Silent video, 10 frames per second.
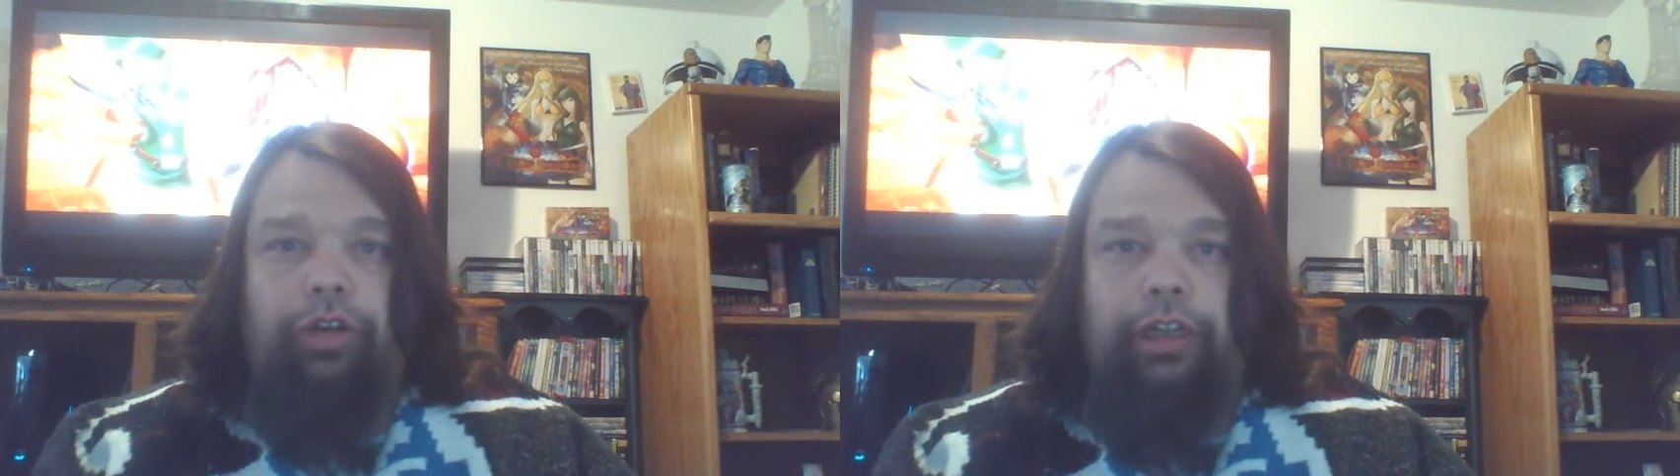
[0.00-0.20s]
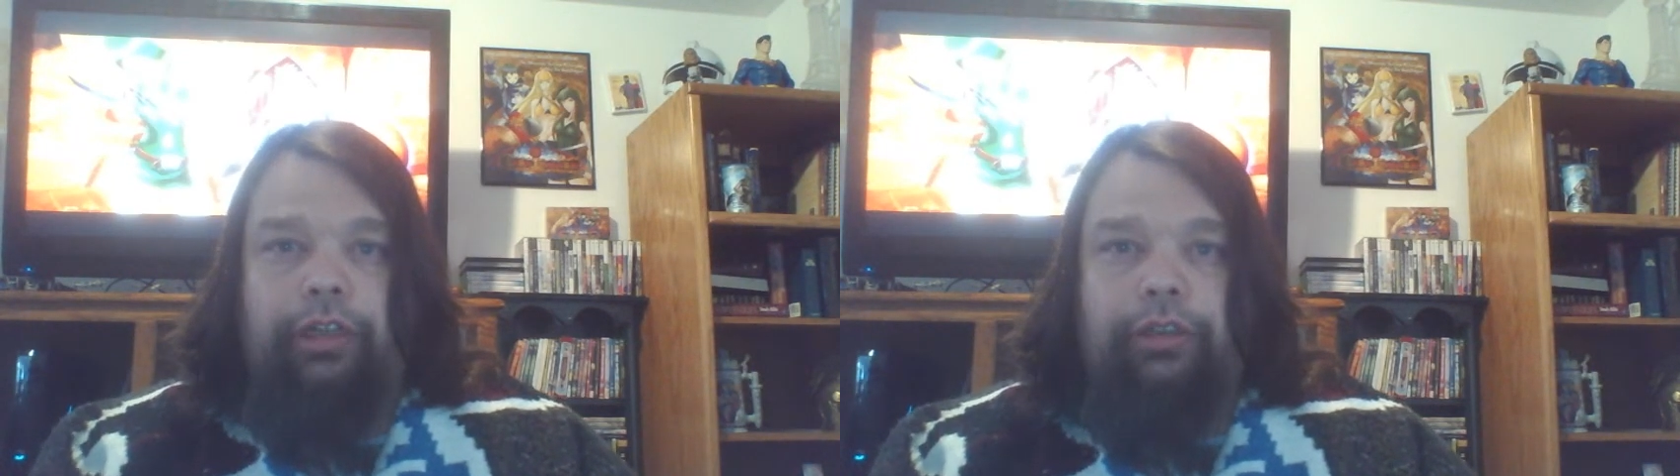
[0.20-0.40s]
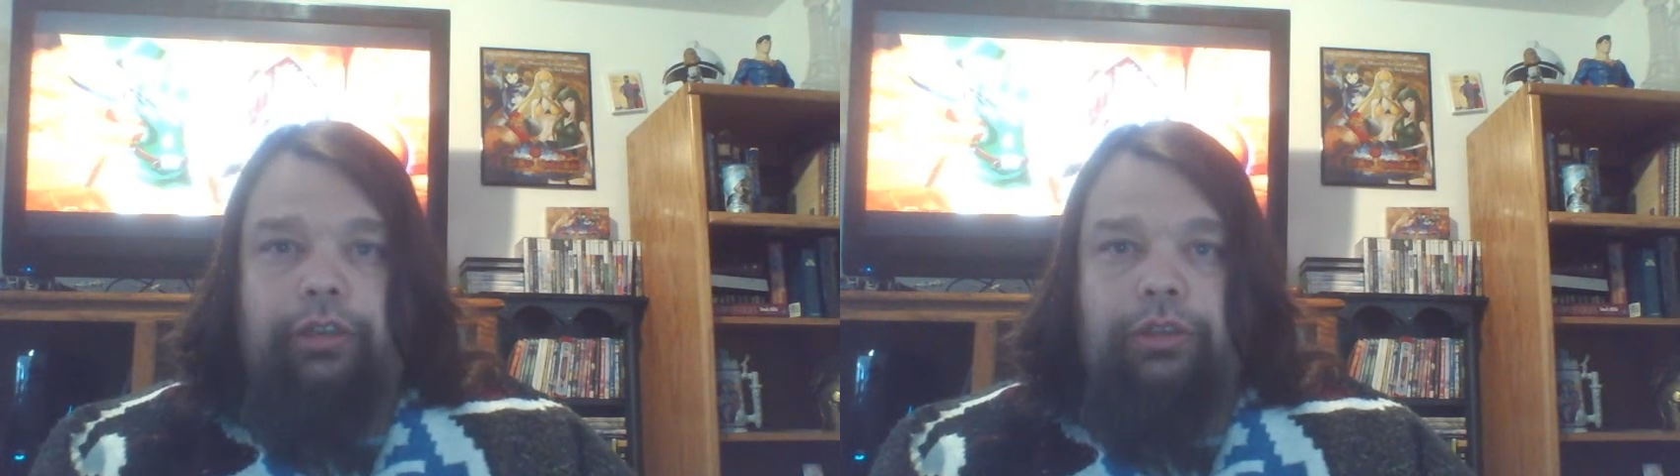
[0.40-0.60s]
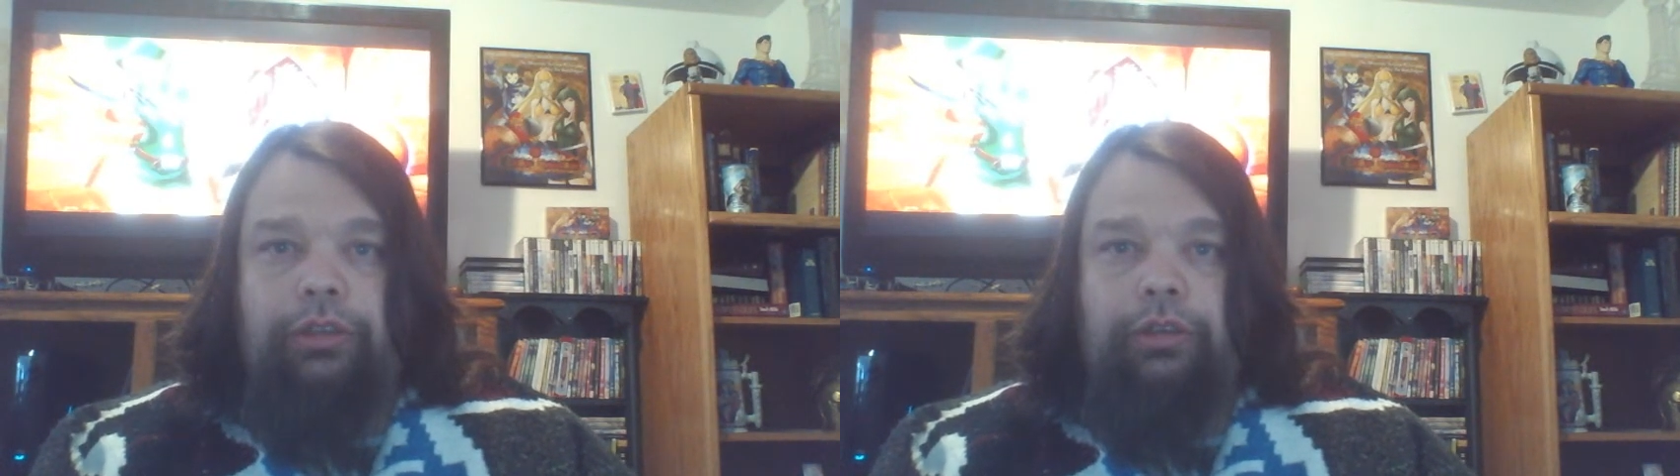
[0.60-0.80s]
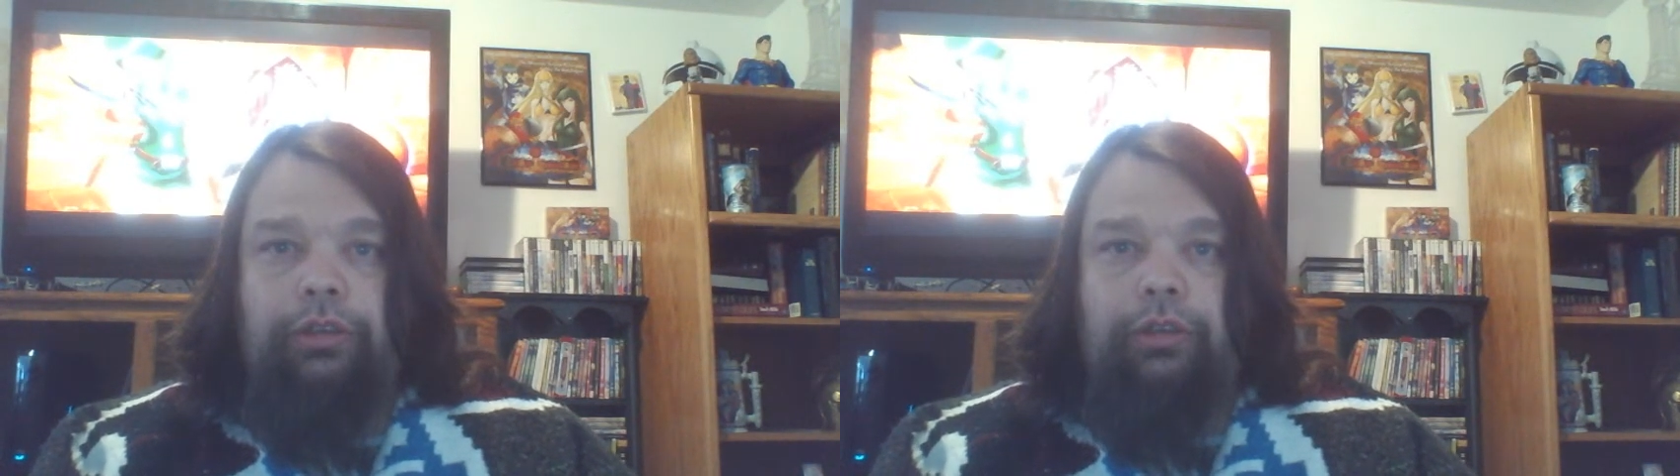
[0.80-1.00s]

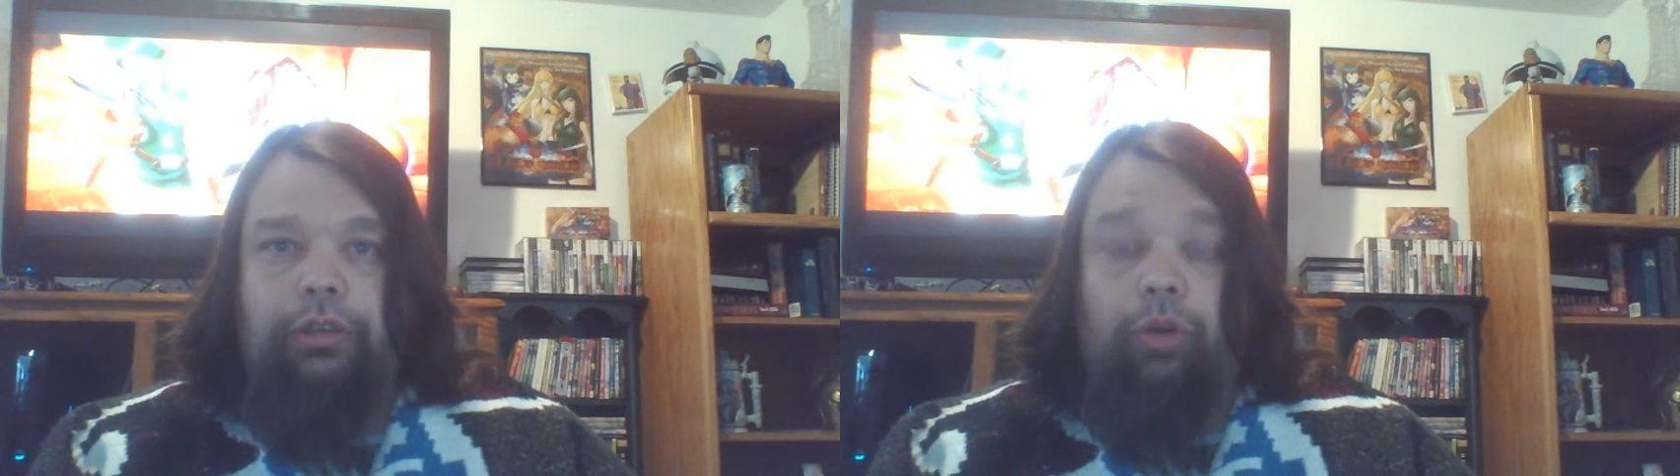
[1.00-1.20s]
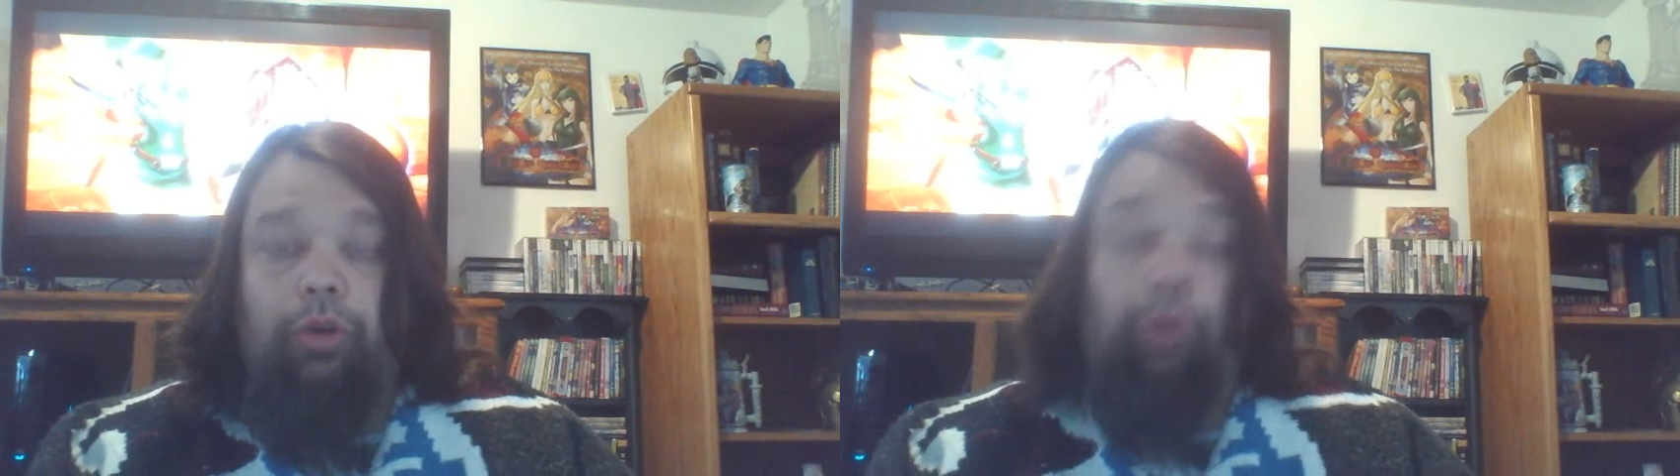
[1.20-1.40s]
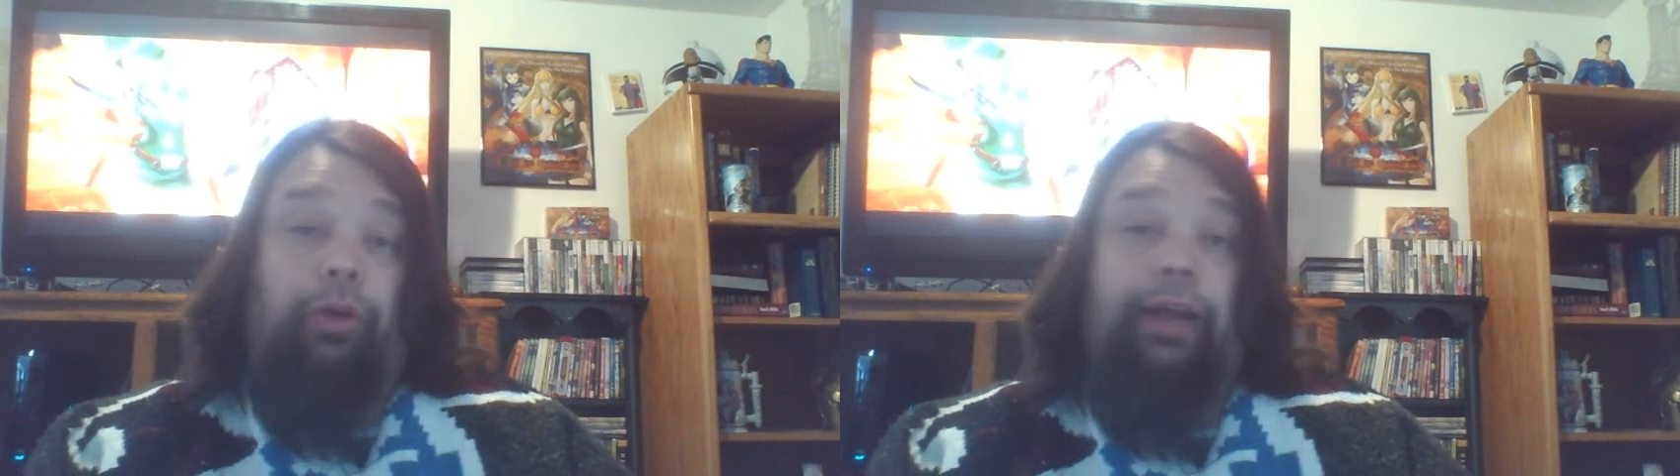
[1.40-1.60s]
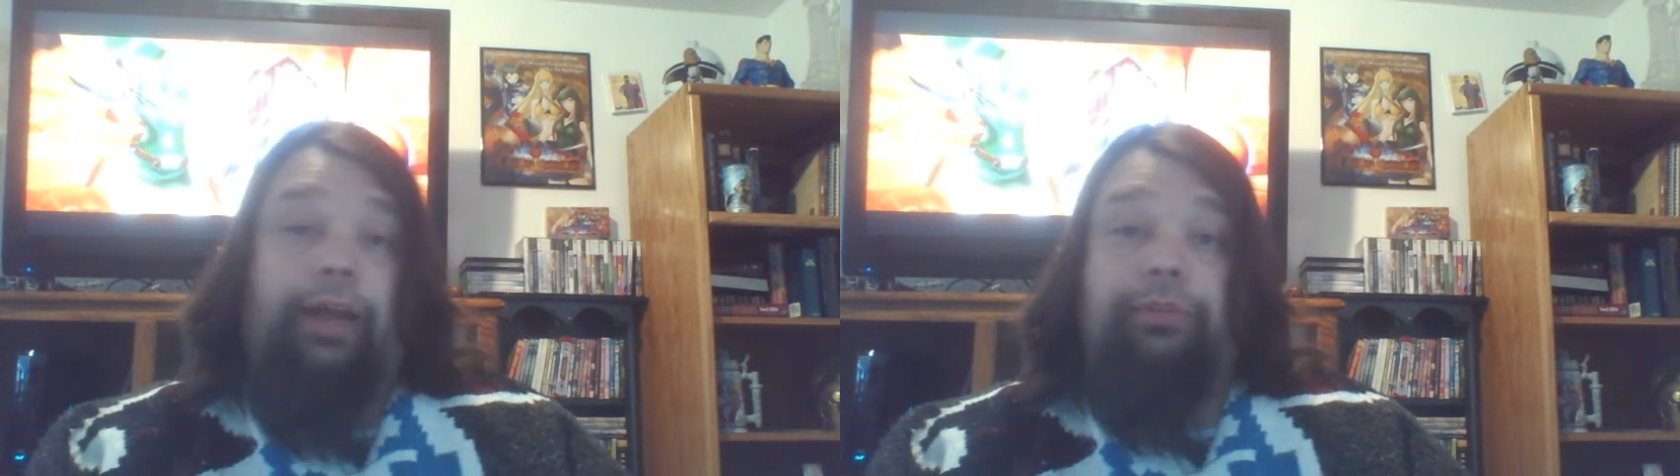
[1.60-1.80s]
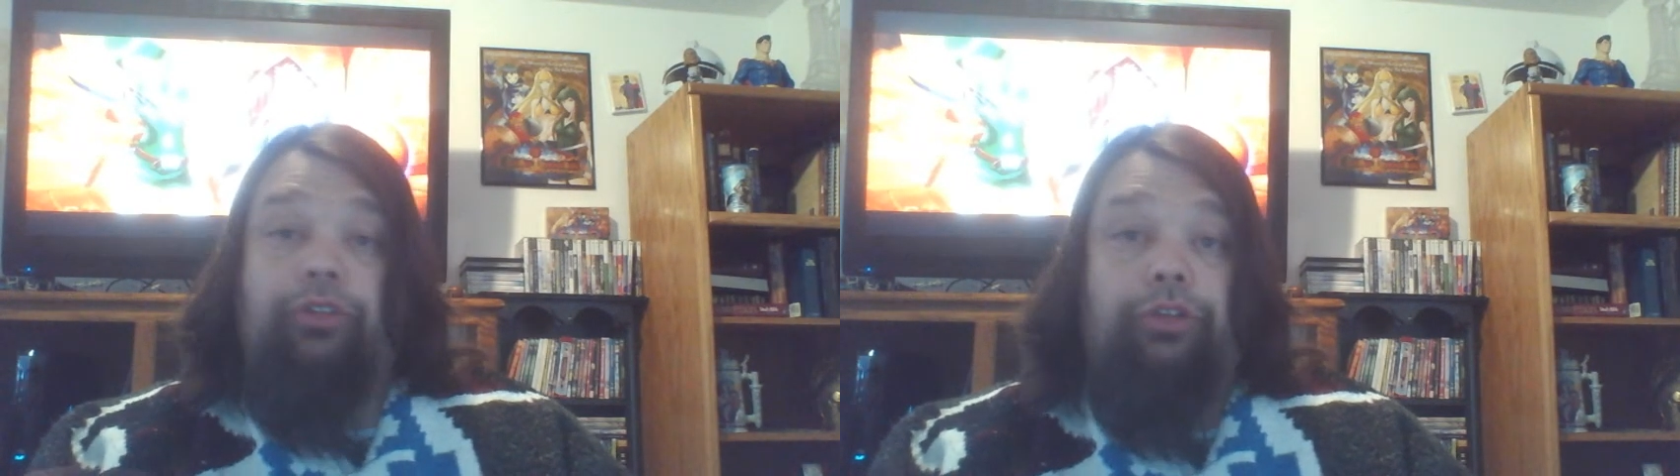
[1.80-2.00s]
needs. Or
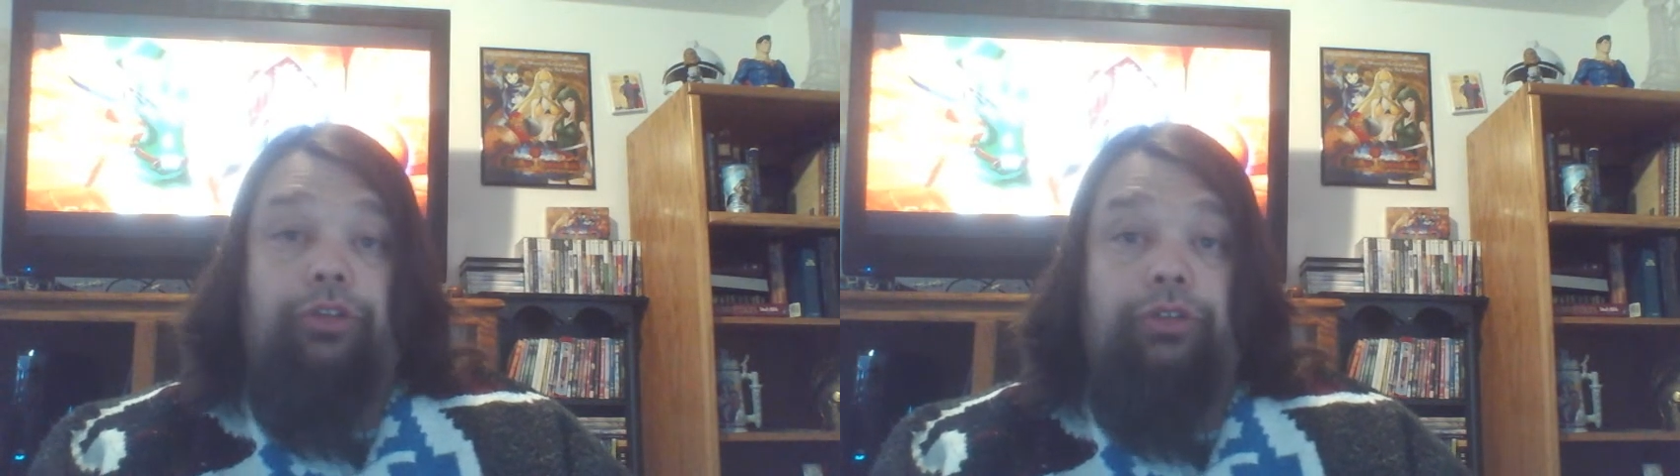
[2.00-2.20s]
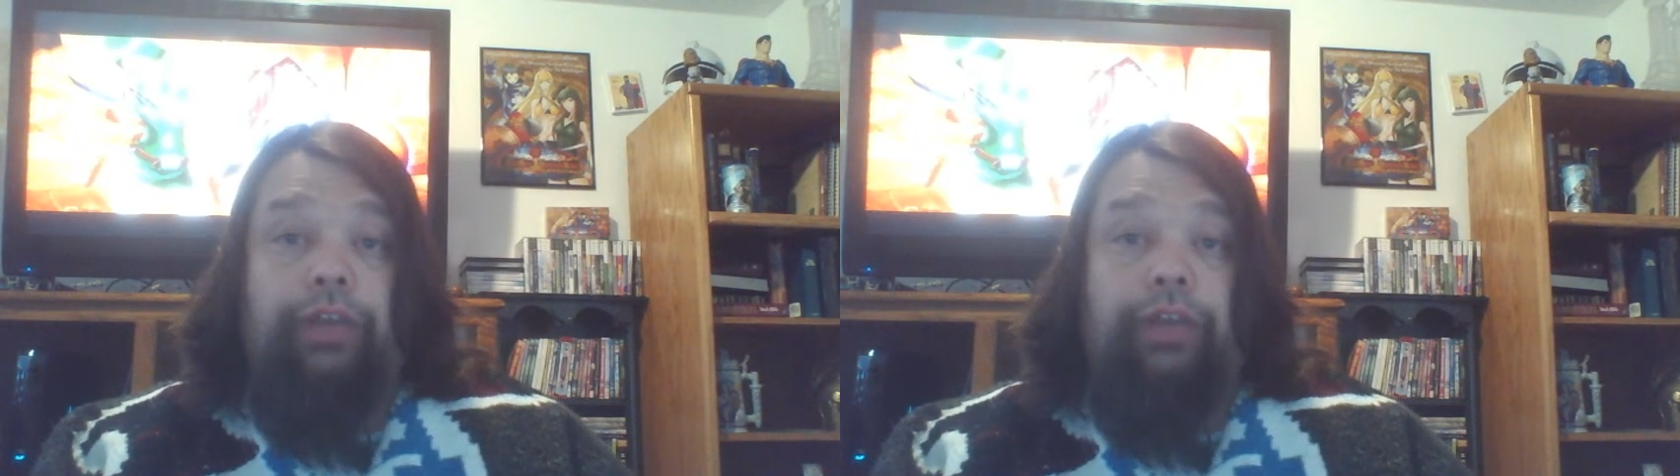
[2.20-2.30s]
perhaps choose